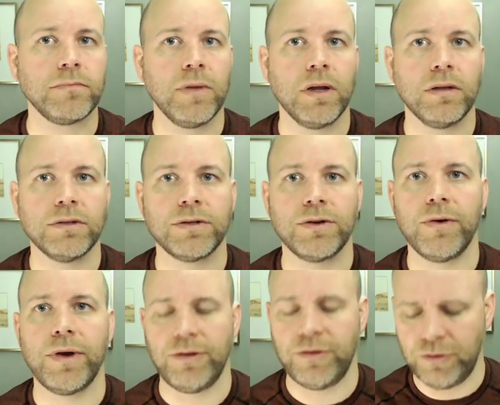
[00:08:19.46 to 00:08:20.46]
let's create
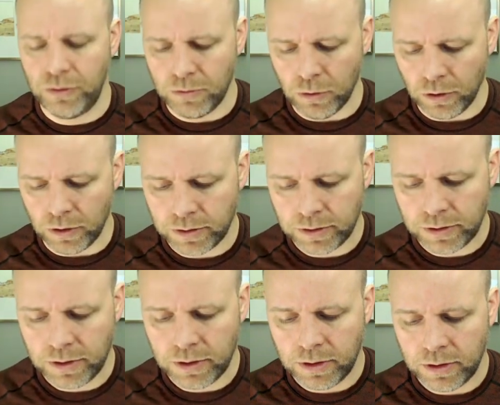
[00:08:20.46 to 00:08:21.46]
two more.
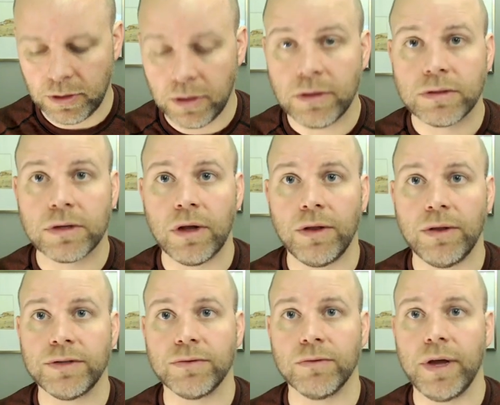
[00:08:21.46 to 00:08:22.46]
Let's call this
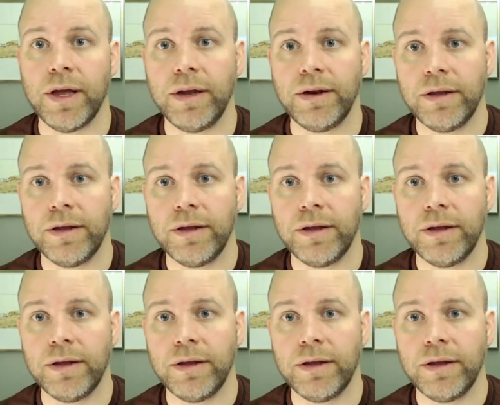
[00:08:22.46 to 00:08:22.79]
red.